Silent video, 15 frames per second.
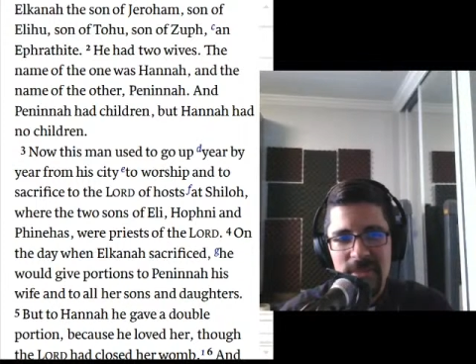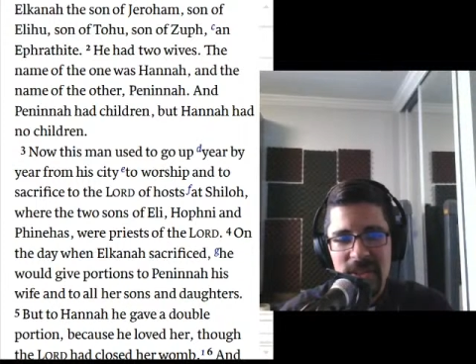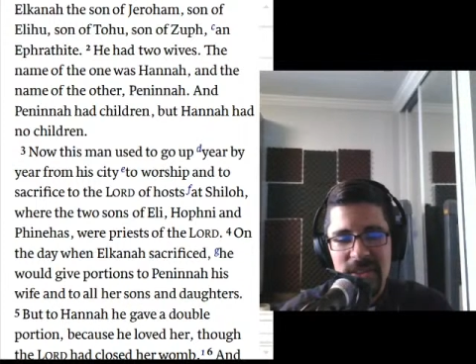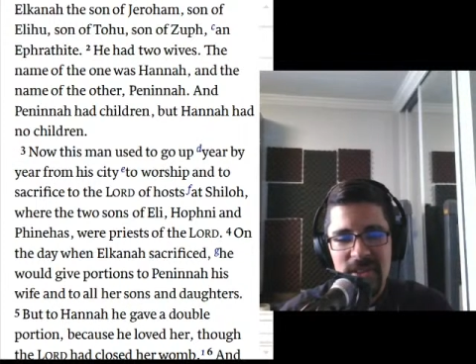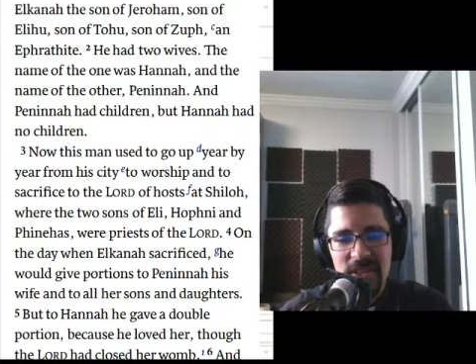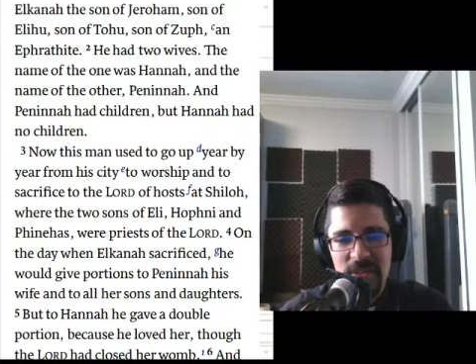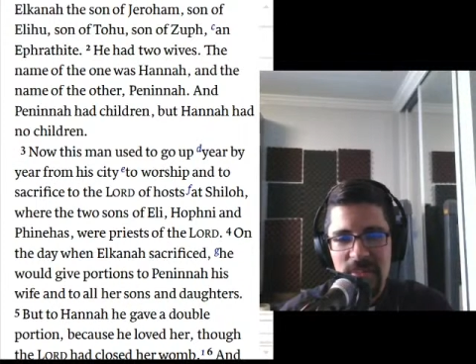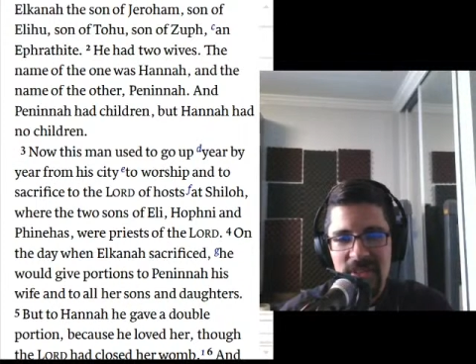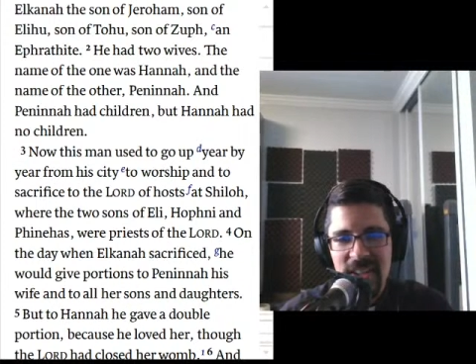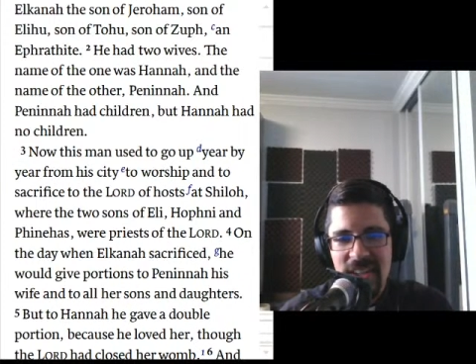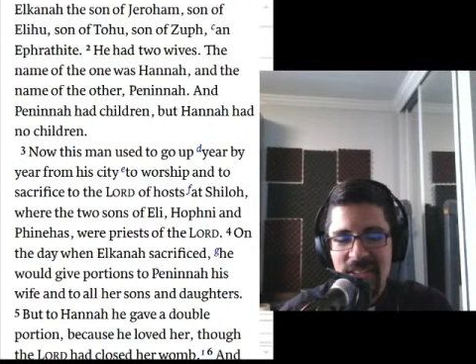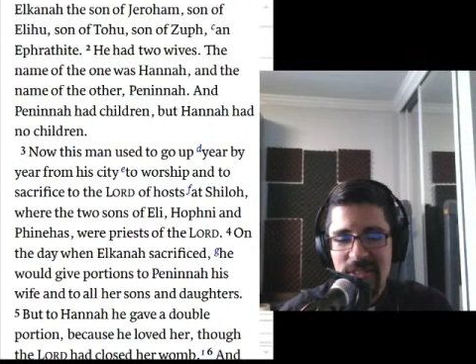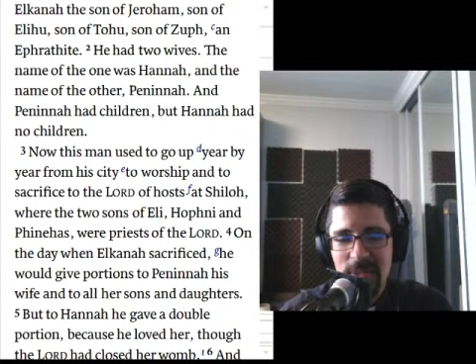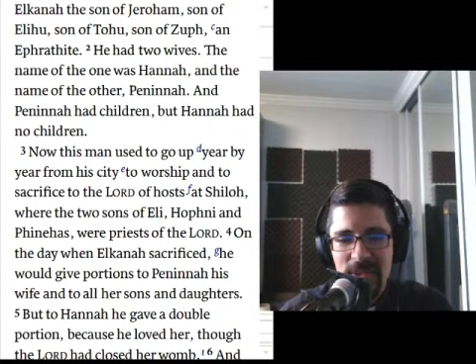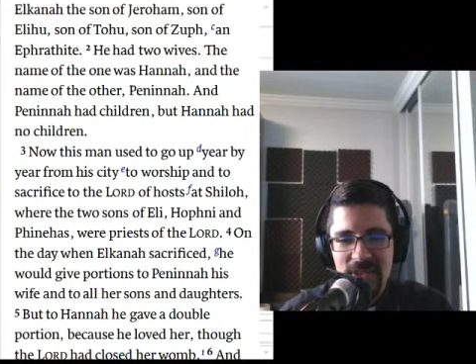but something,
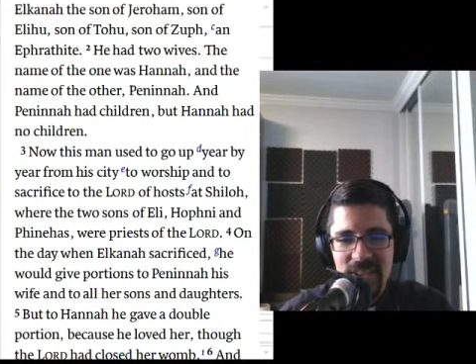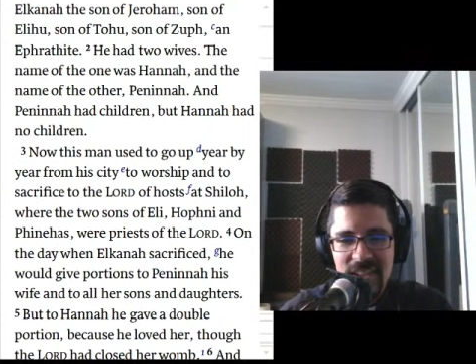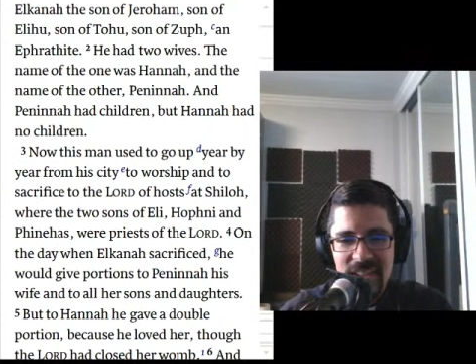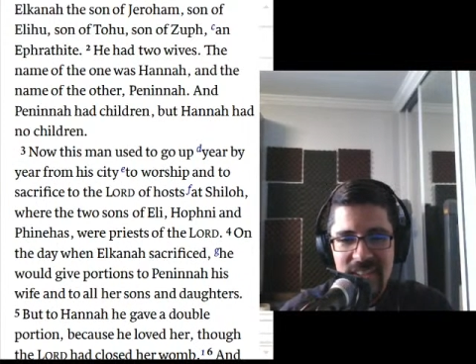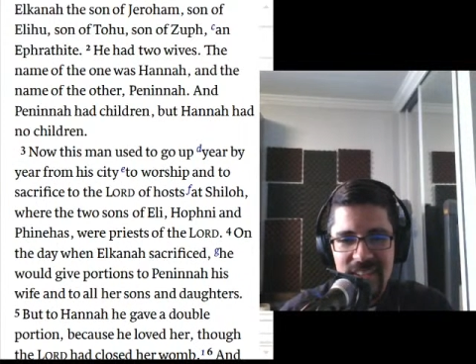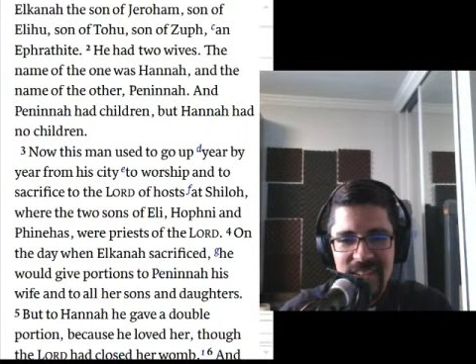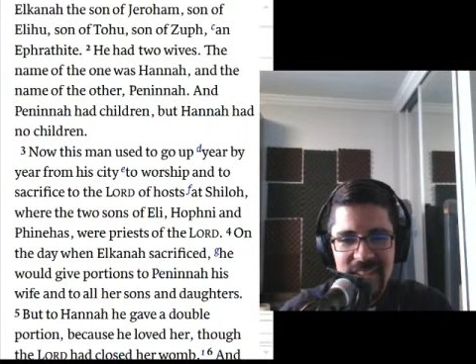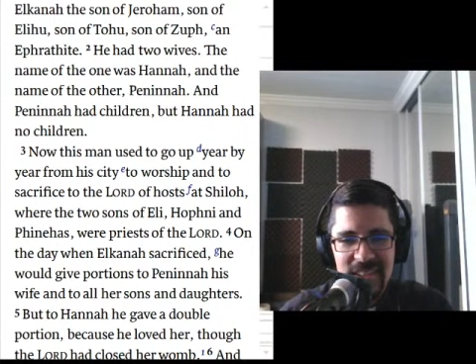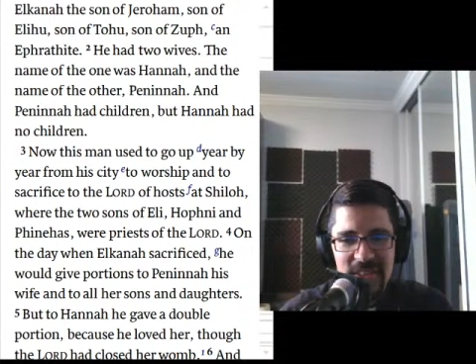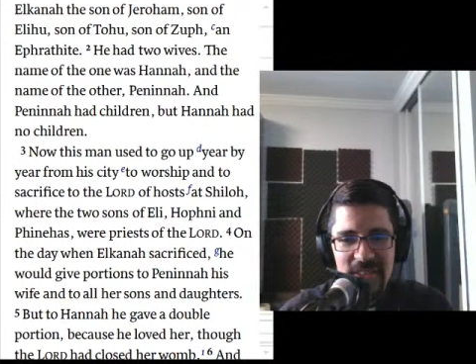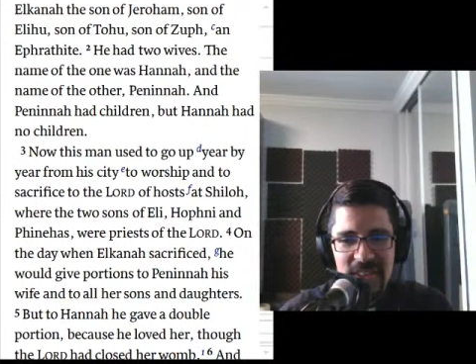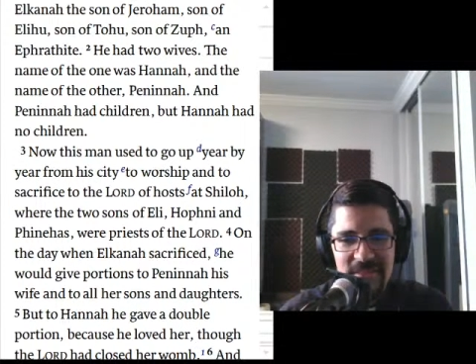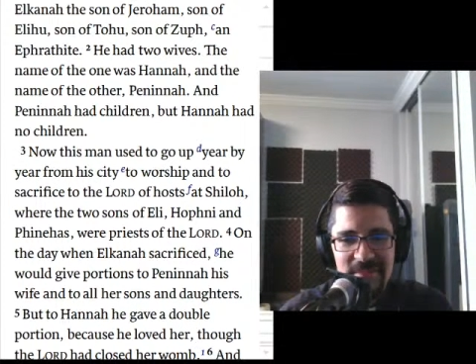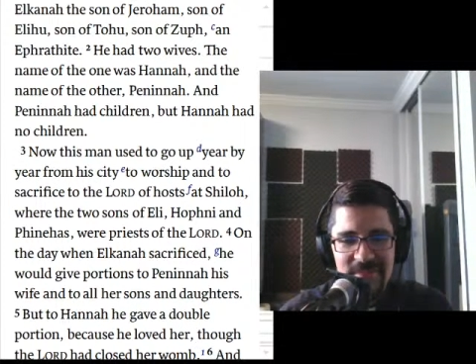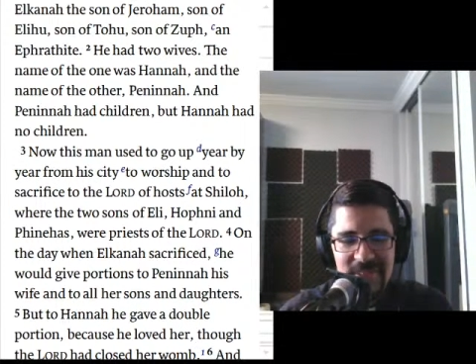as you were saying,
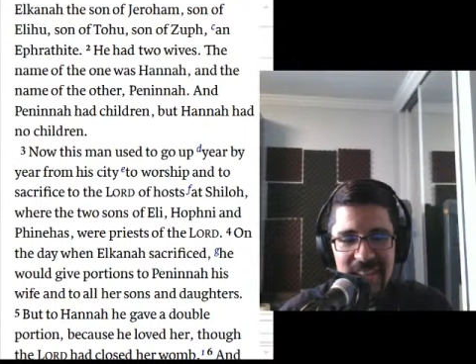that